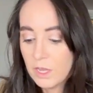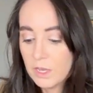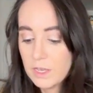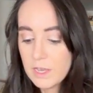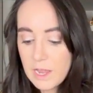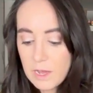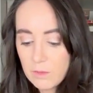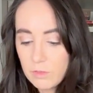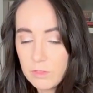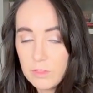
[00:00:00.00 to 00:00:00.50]

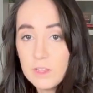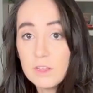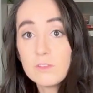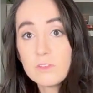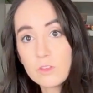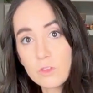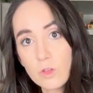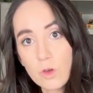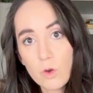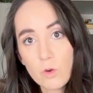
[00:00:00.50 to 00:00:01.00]
Now
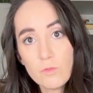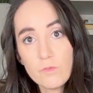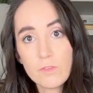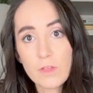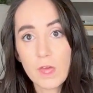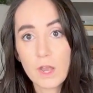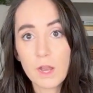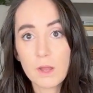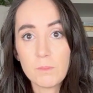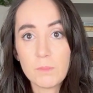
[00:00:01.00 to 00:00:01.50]
this loaf
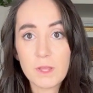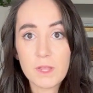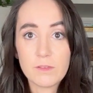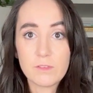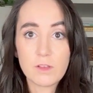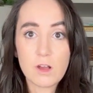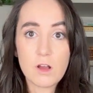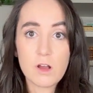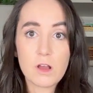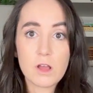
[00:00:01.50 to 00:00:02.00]
that I
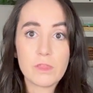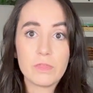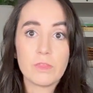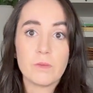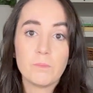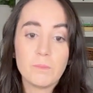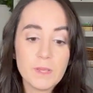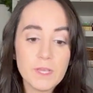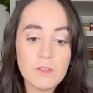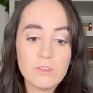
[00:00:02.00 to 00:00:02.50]
baked on the
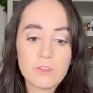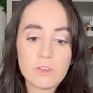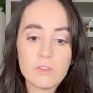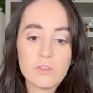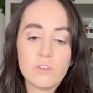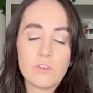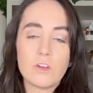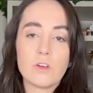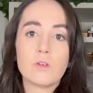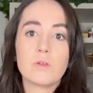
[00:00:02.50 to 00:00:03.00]
pizza
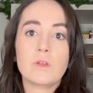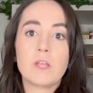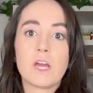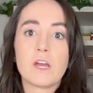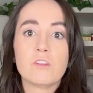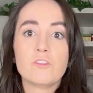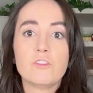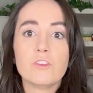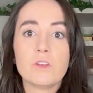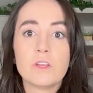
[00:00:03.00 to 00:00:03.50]
stone,
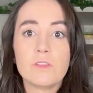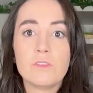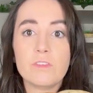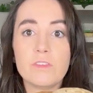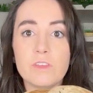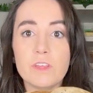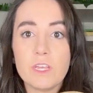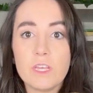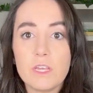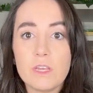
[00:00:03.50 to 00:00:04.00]
as you can
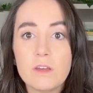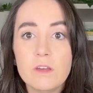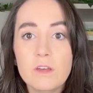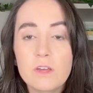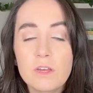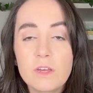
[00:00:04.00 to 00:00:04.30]
see,